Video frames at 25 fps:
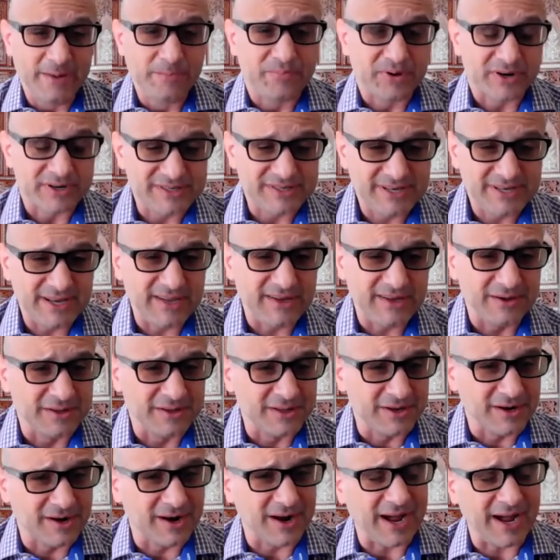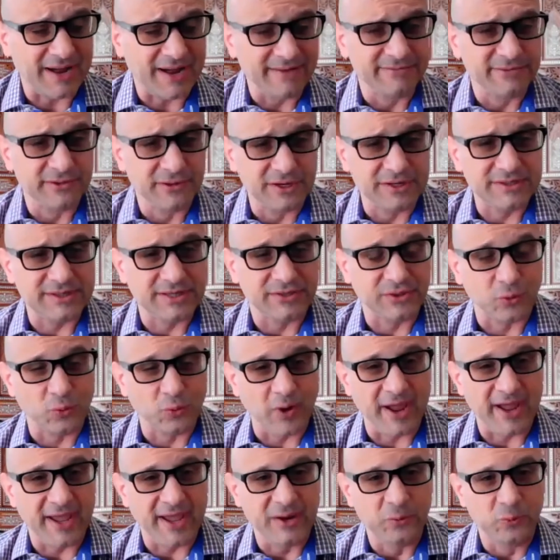in particular, I've looked at the
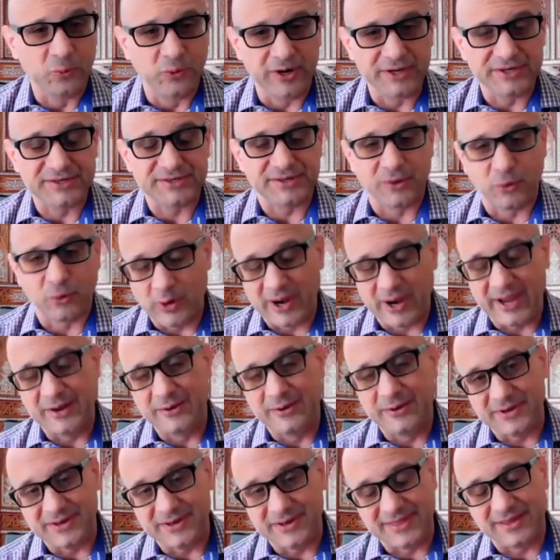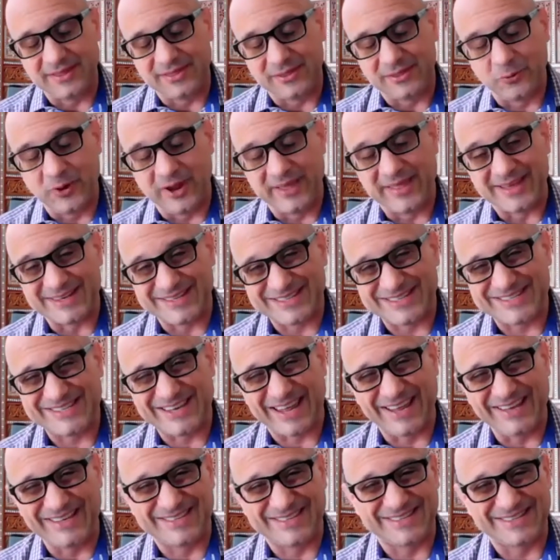way in which the way that the way that
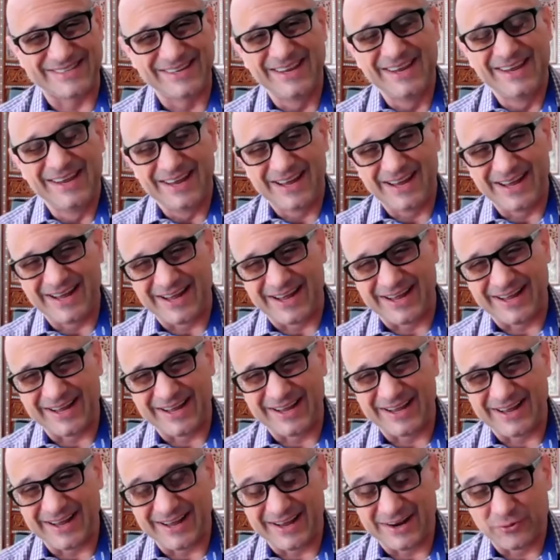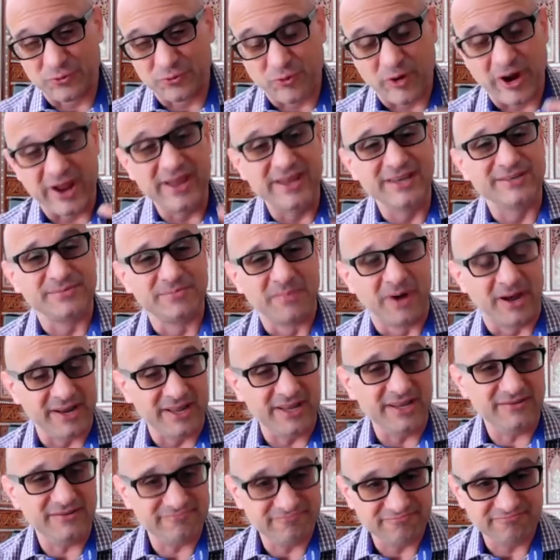states uh, uh, raise
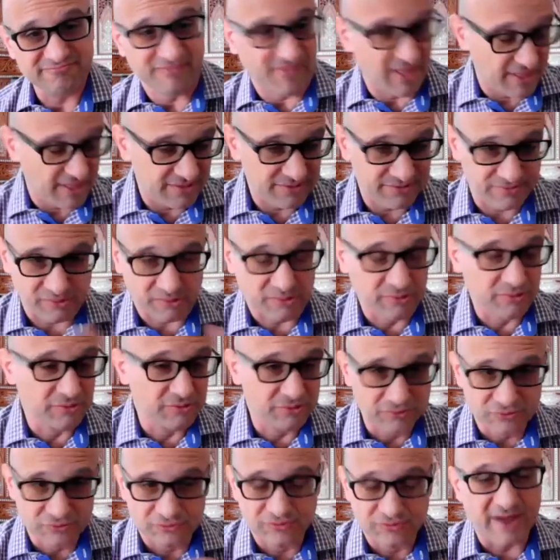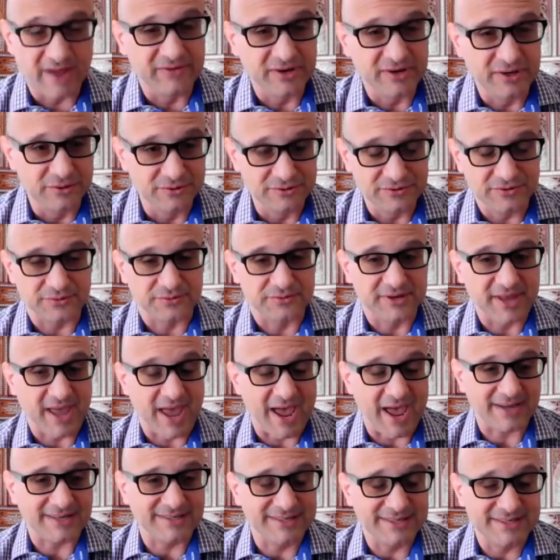money through revenues, through
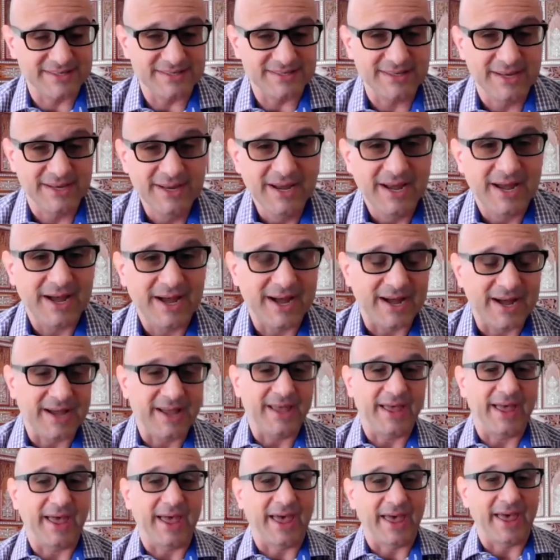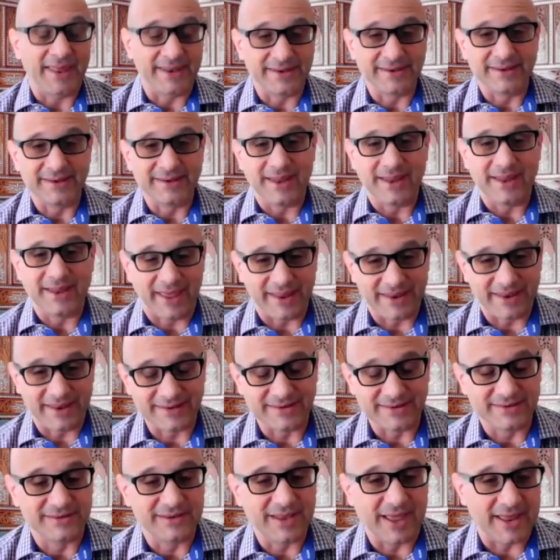taxes, uh, and and
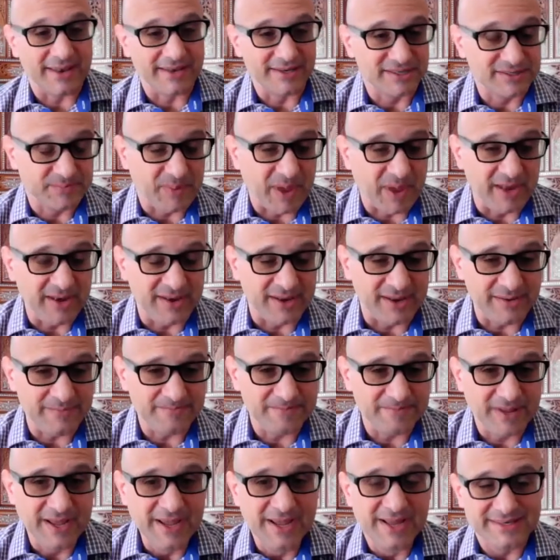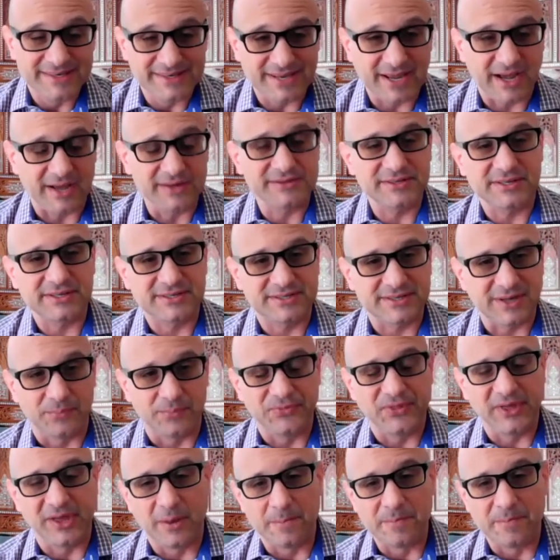and spend it tells us
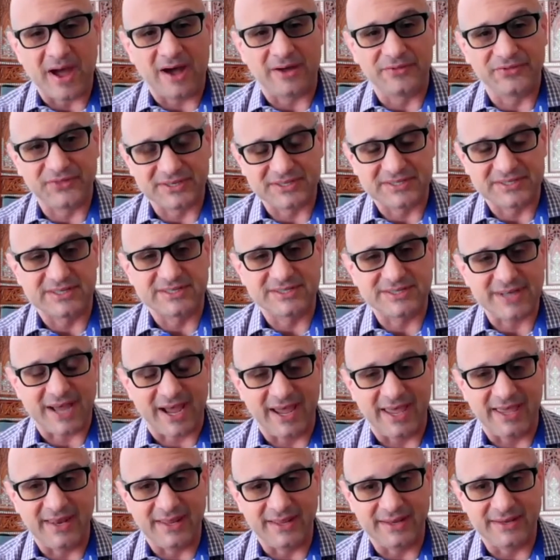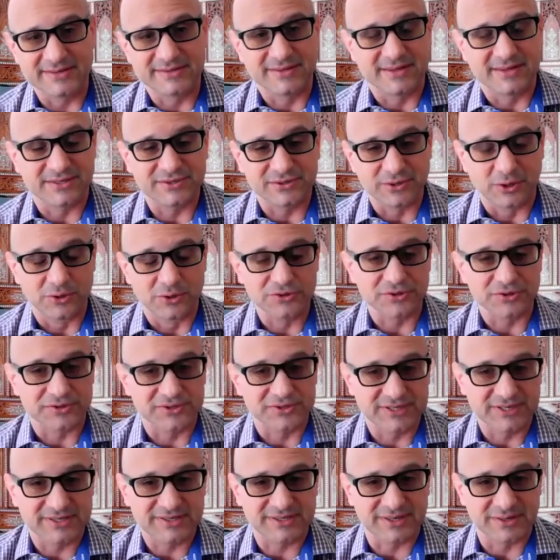something about the societies, the social
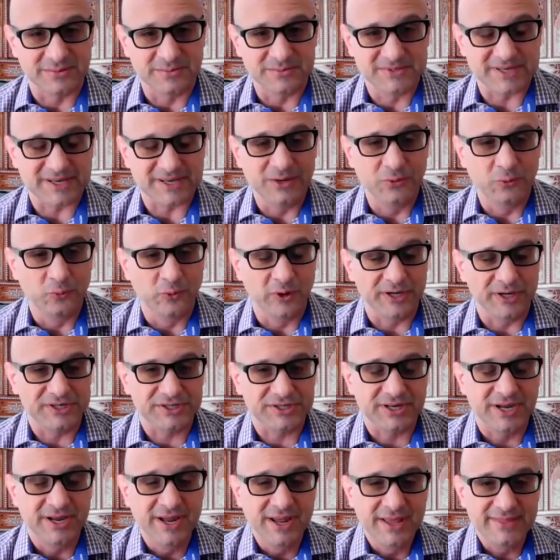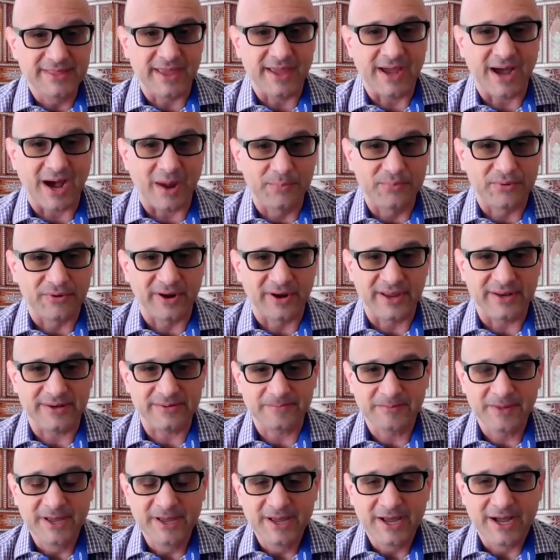systems in which they operate.
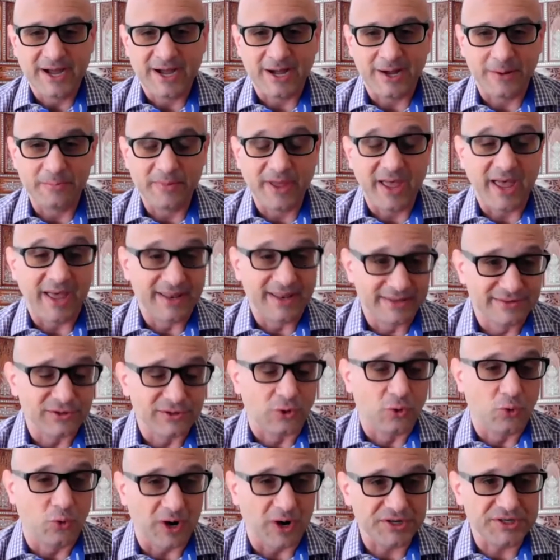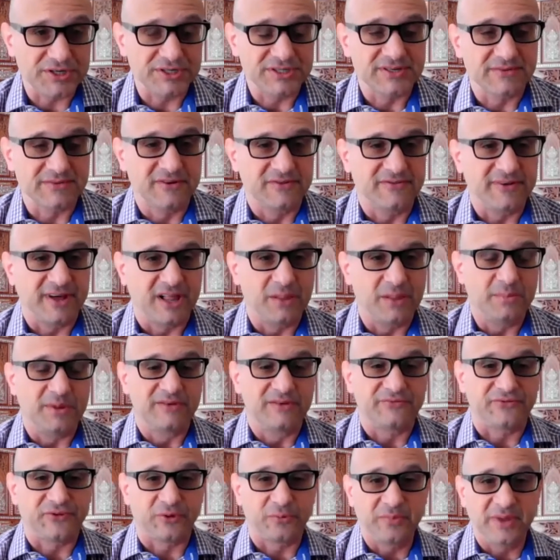Um, and so, questions of
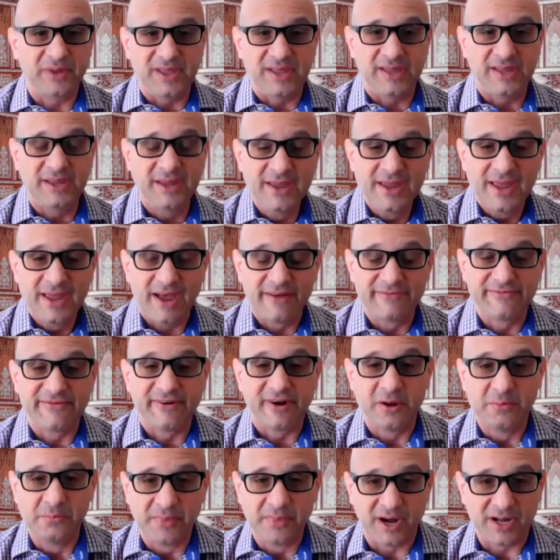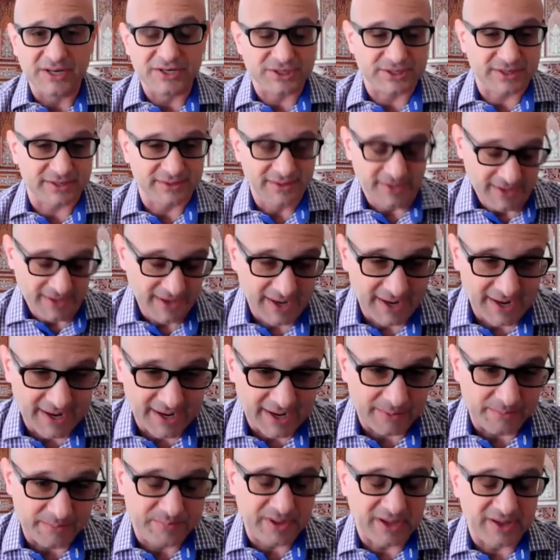development for me have very much
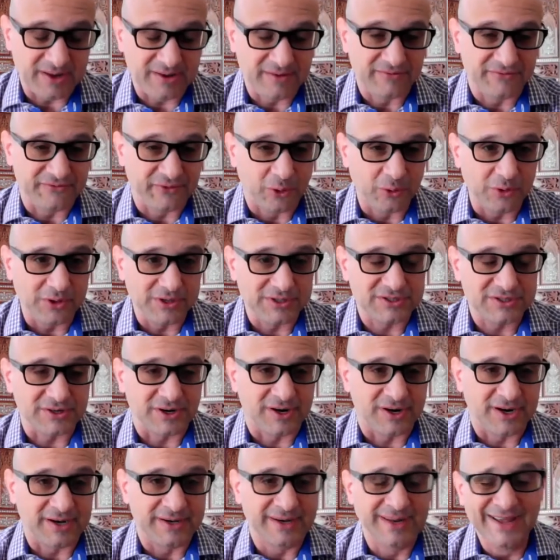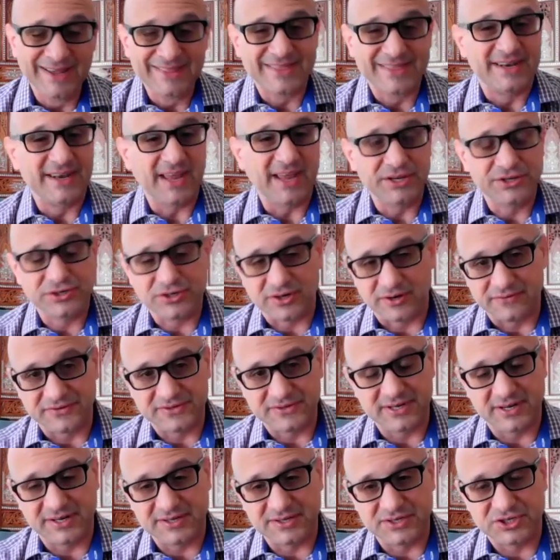uh, been focused on the nature of
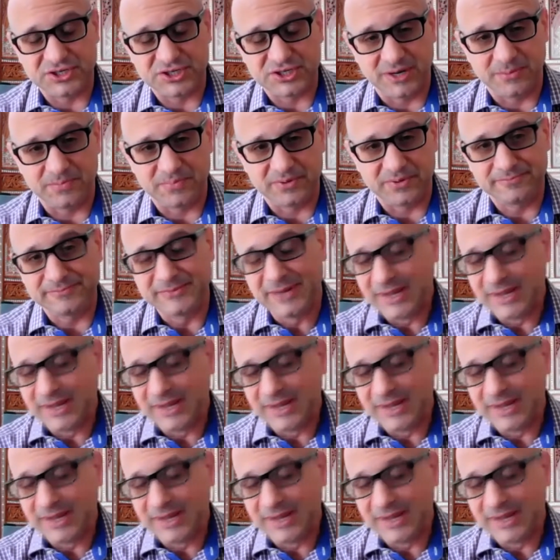citizenship,